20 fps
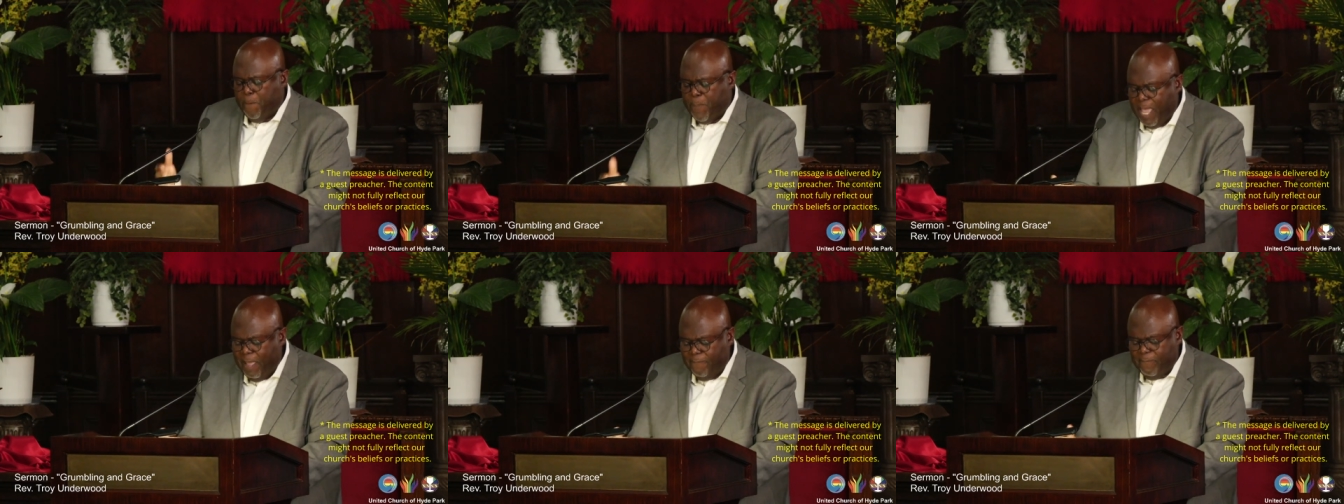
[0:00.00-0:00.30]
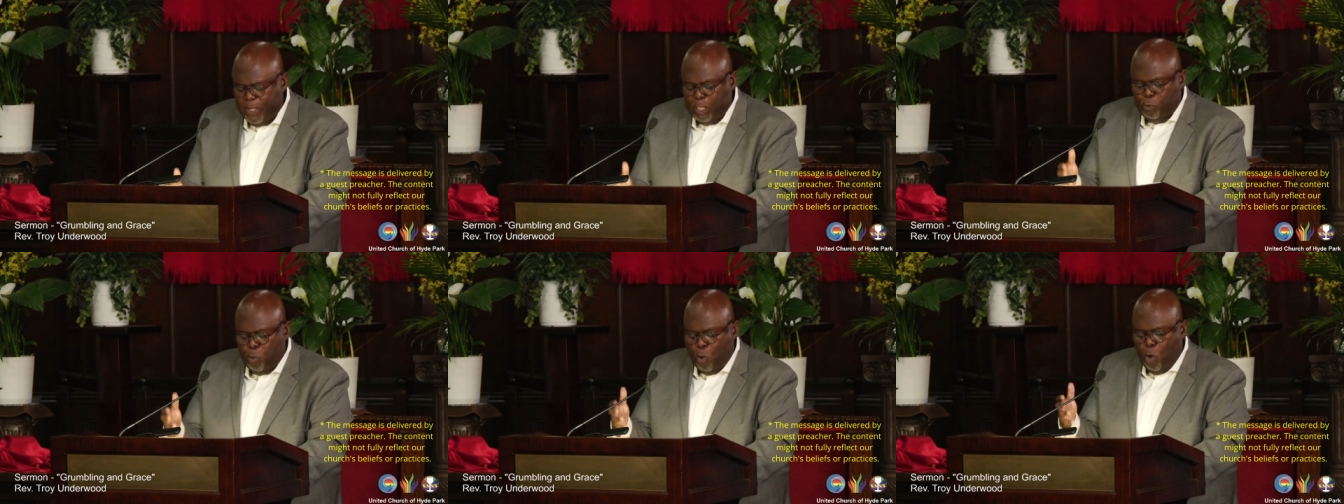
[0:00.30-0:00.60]

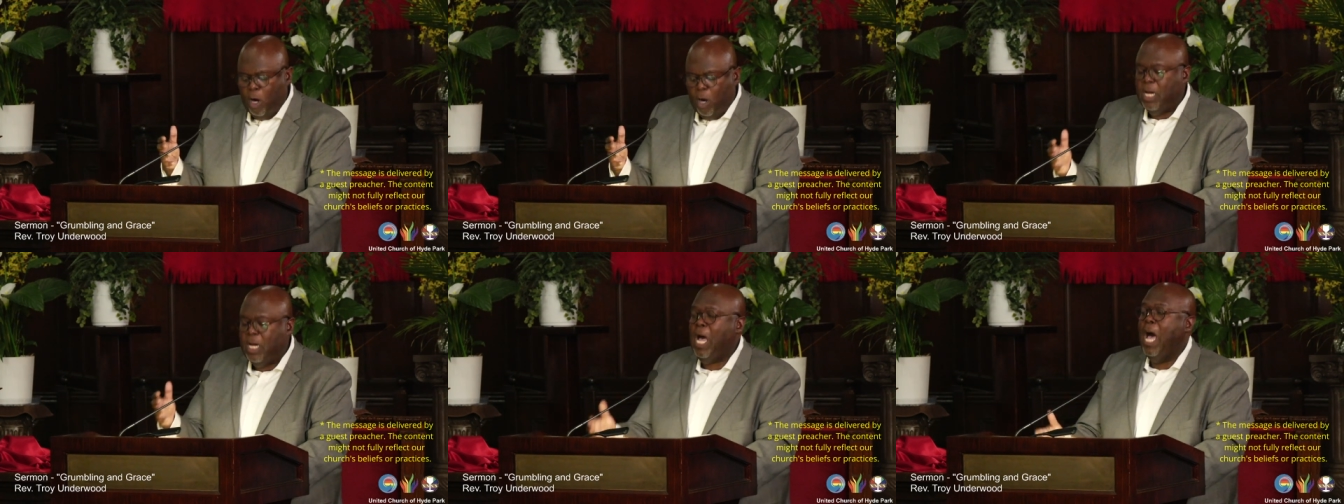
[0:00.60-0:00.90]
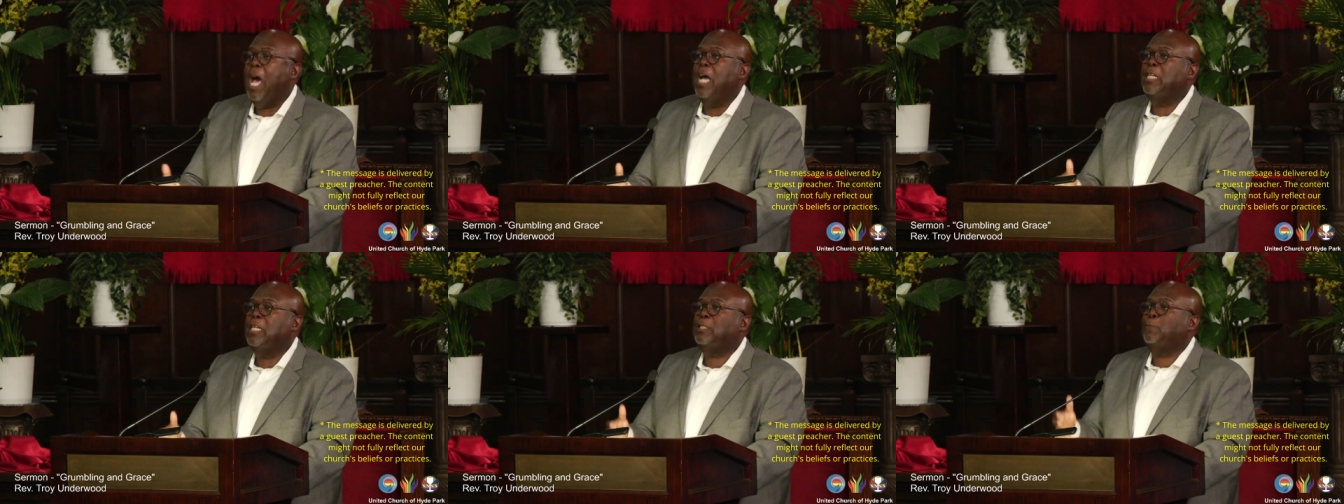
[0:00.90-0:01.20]
pivot toward
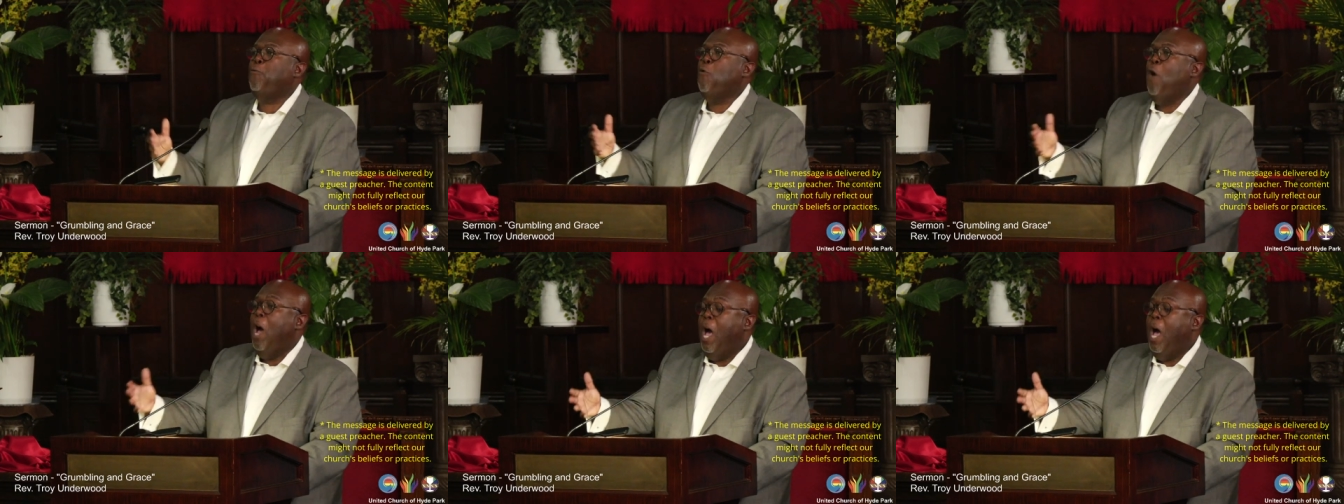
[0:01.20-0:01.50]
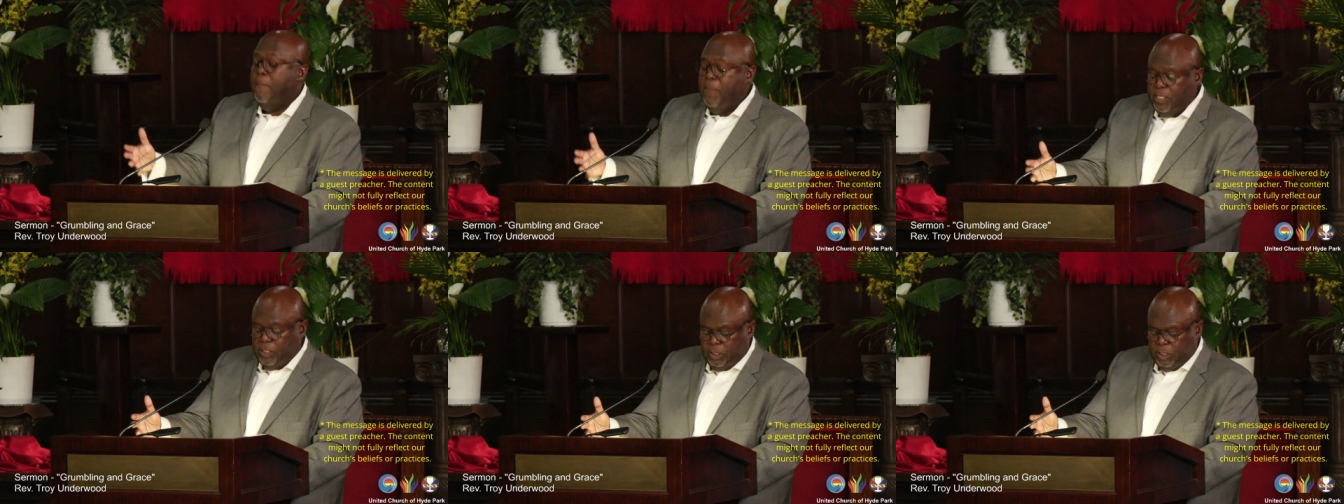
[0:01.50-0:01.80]
God's
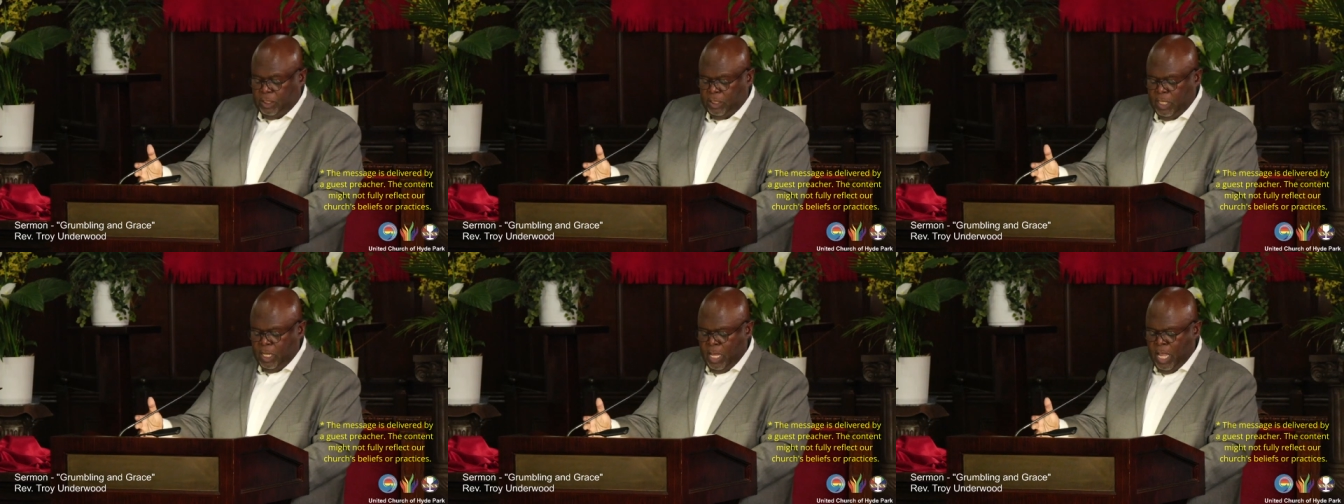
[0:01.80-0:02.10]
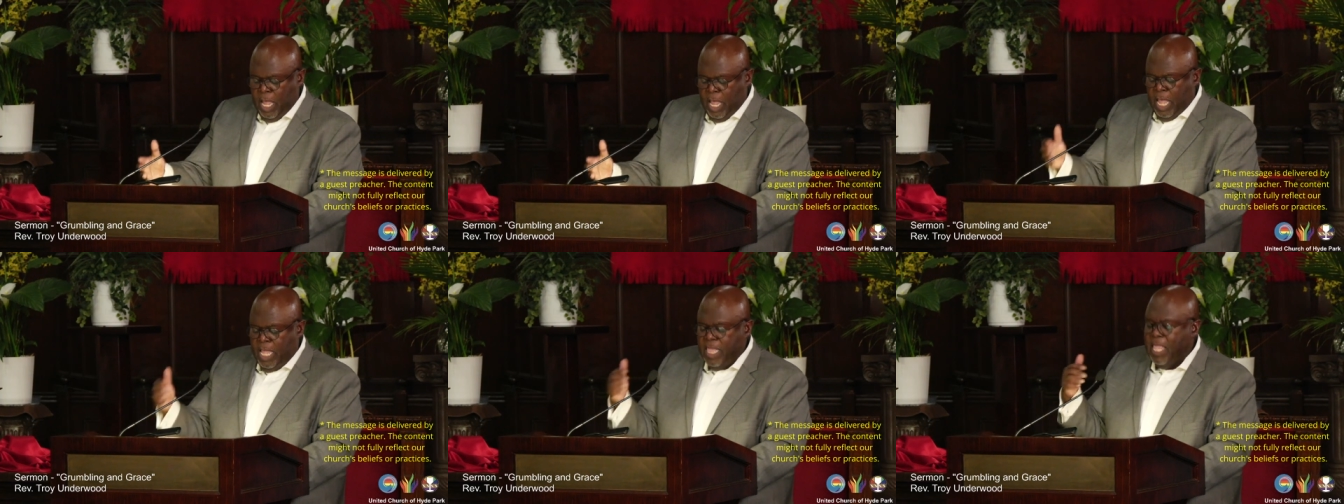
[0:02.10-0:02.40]
promise.
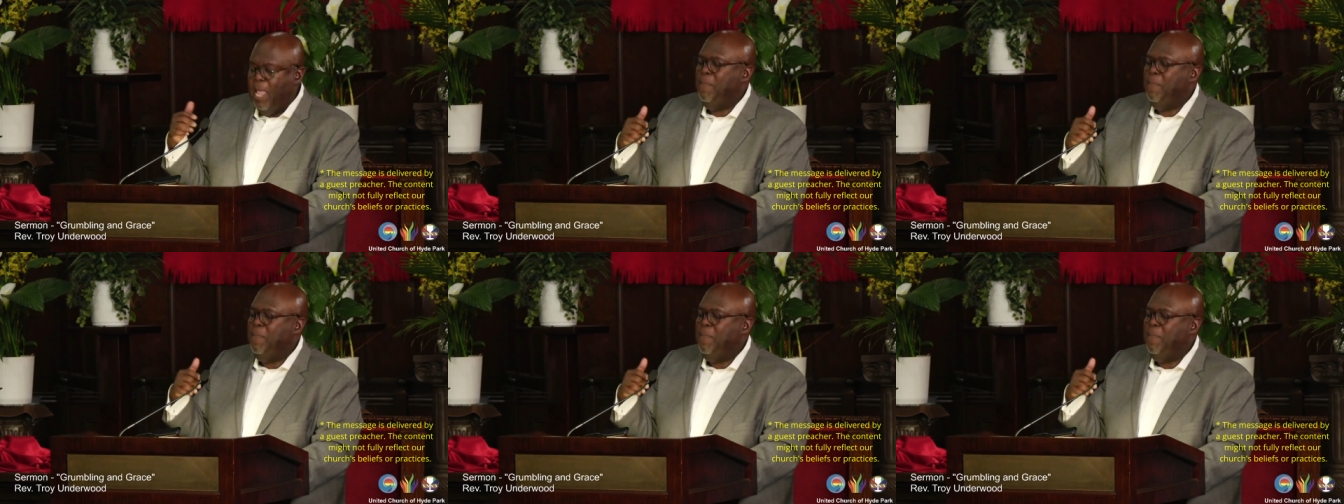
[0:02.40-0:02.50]
They